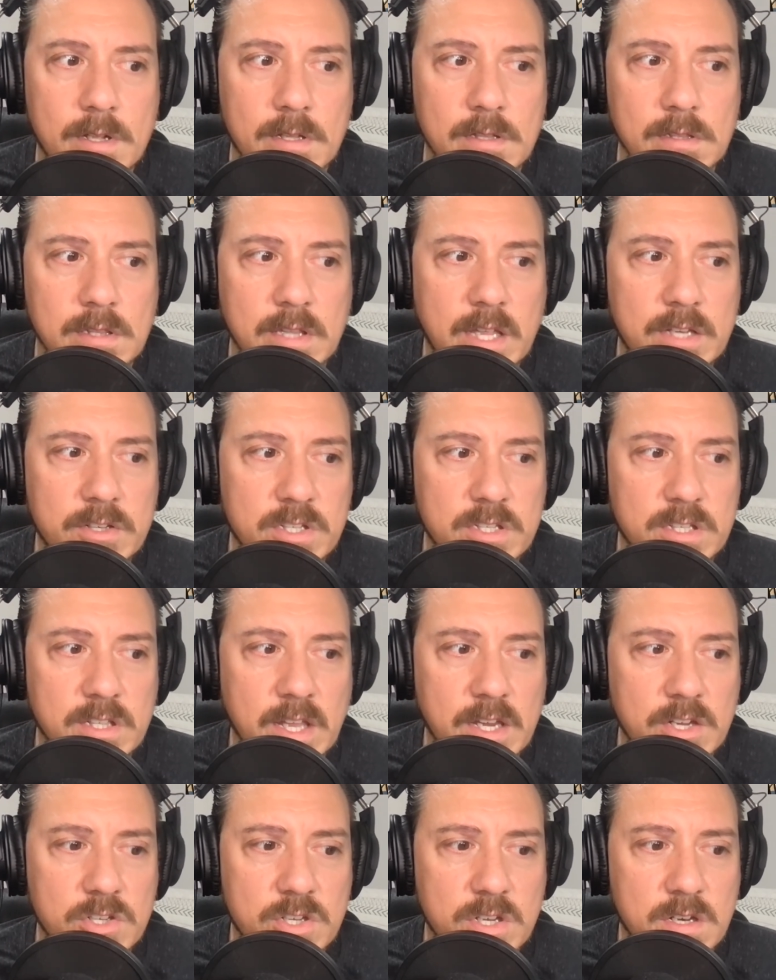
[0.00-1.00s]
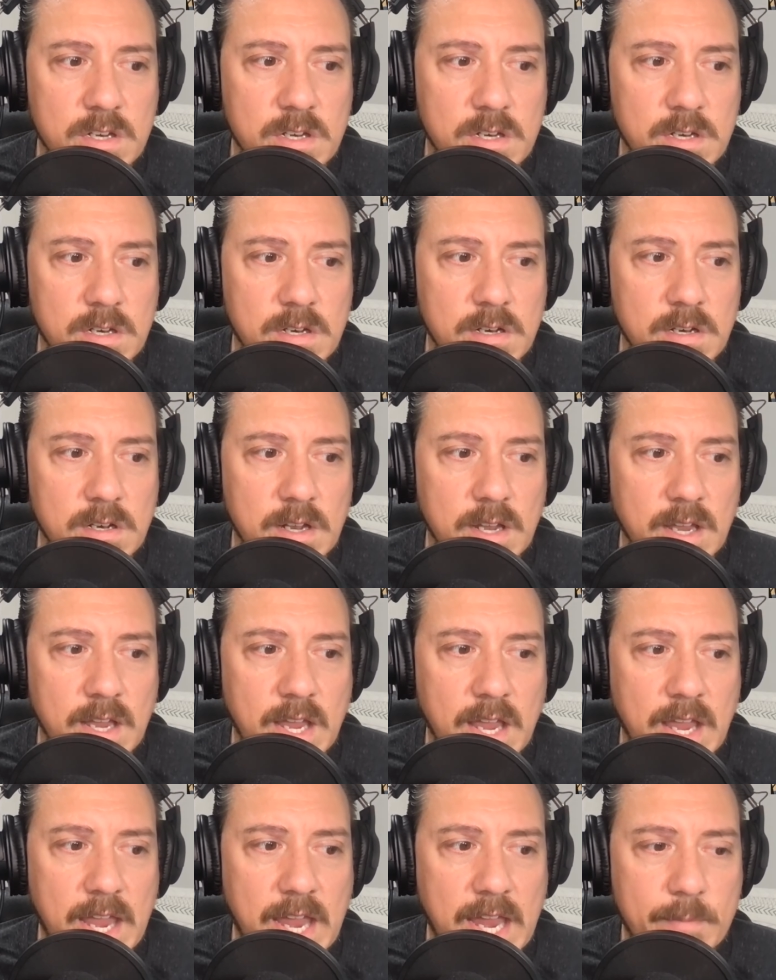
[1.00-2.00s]
legislation
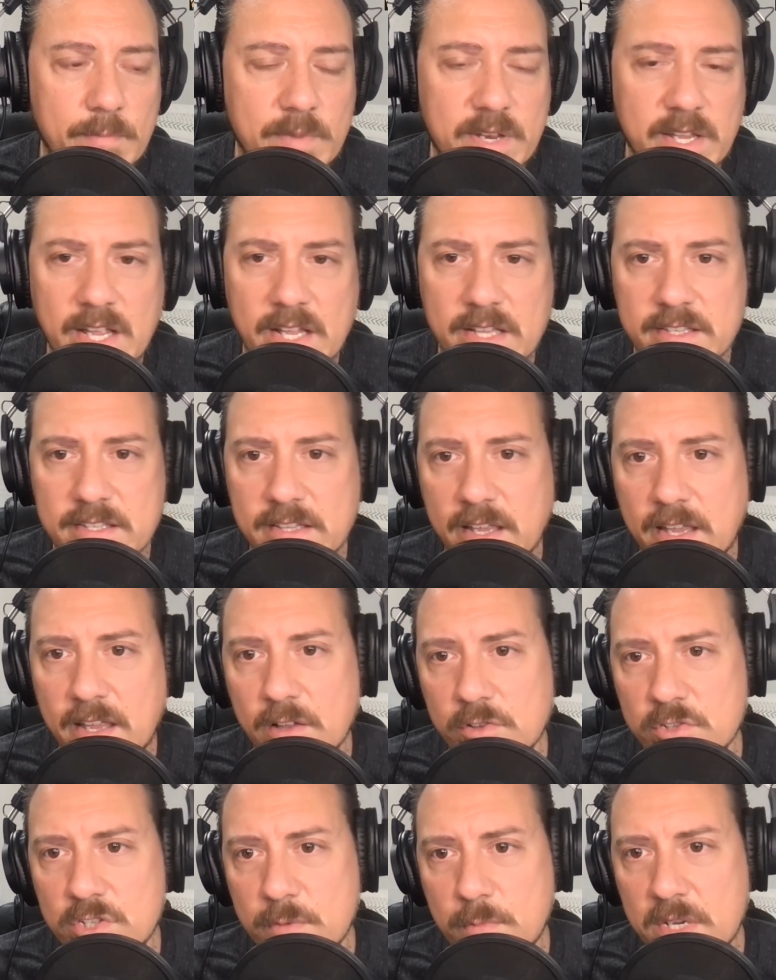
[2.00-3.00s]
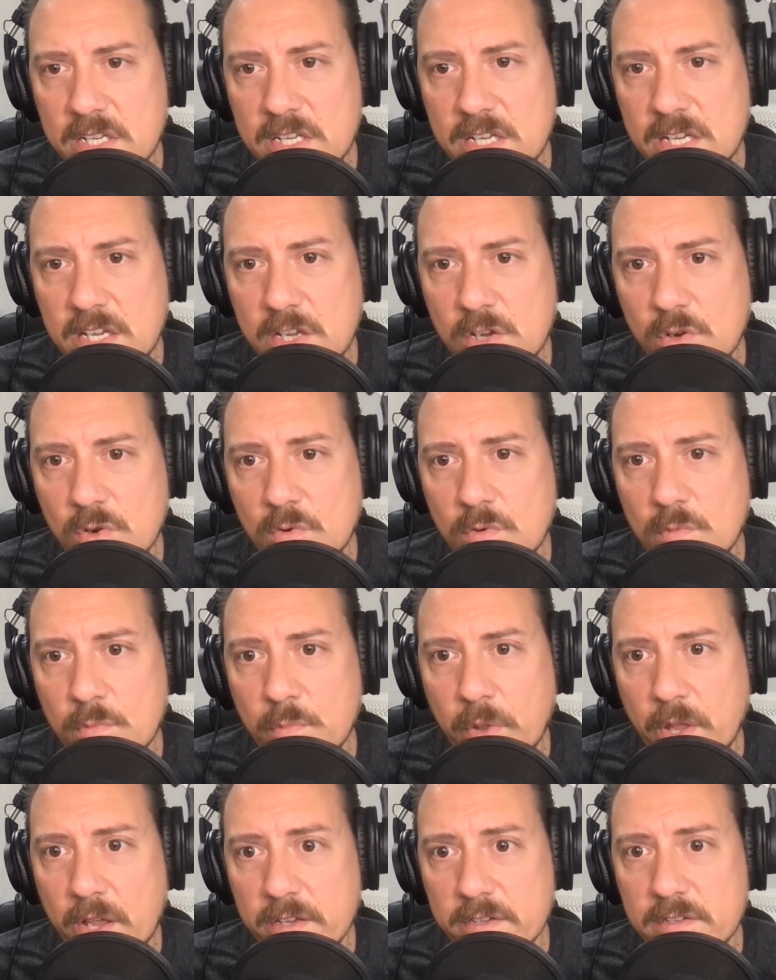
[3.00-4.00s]
aimed against the LGBTQ
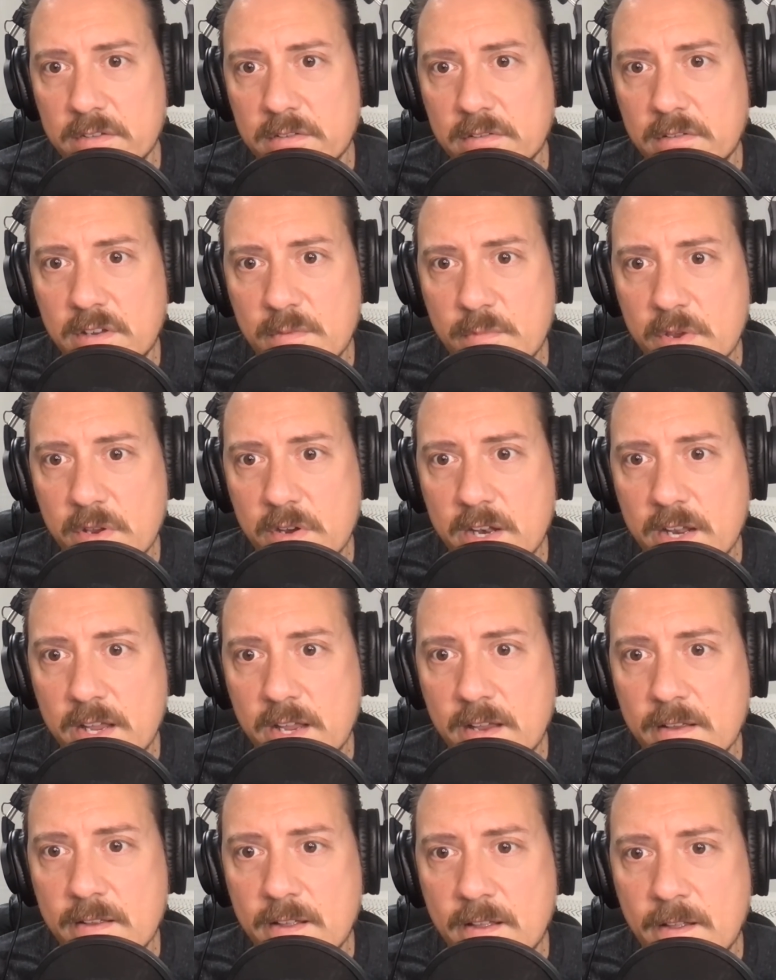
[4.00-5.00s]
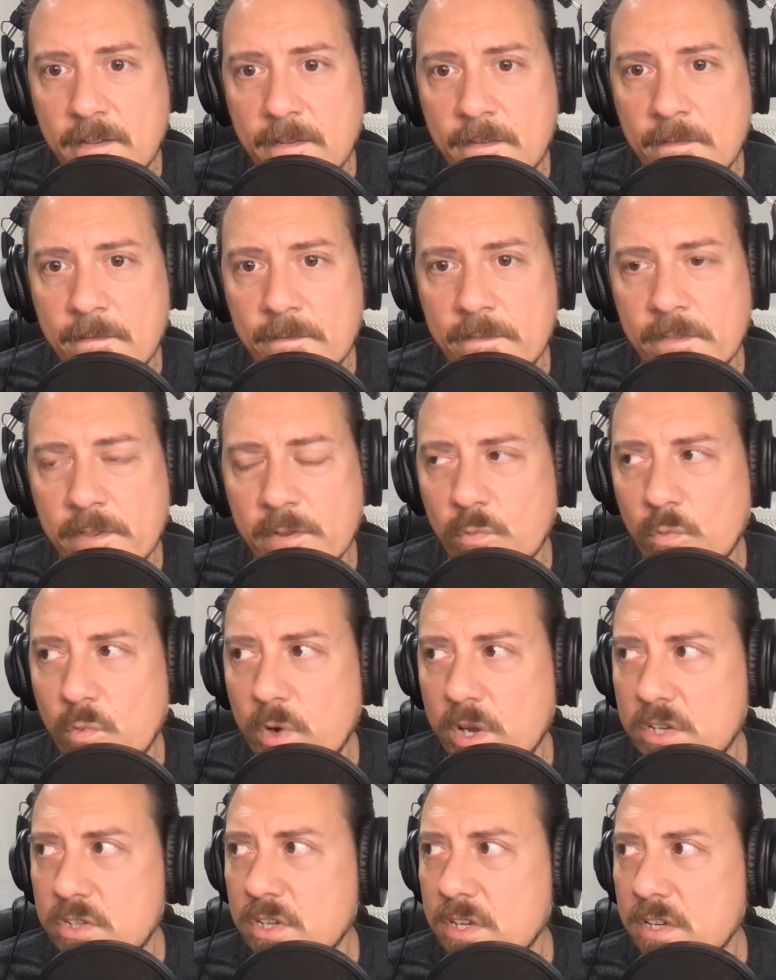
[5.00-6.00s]
plus community,
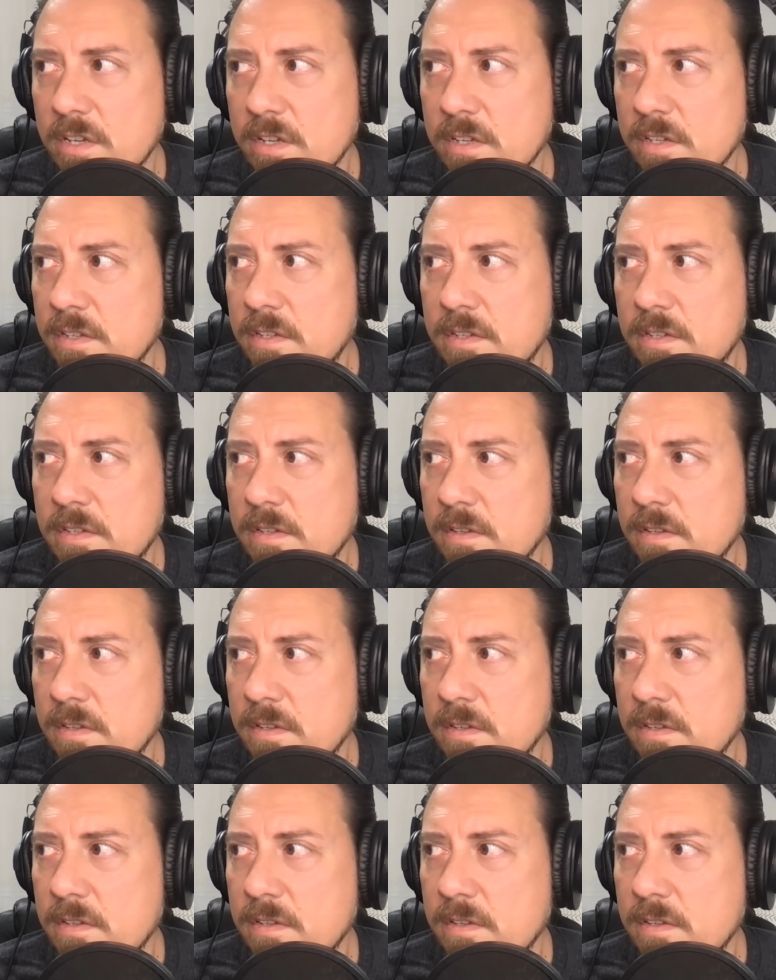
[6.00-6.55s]
which is,